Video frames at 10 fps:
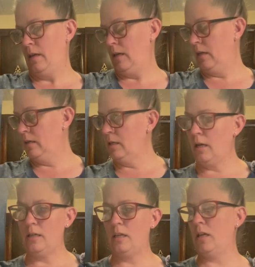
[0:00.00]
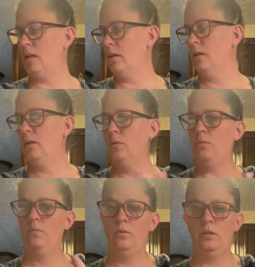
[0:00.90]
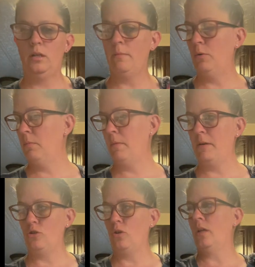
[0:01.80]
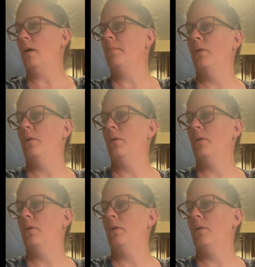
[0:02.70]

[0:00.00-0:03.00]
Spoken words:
And I need, where did I put my measuring cup?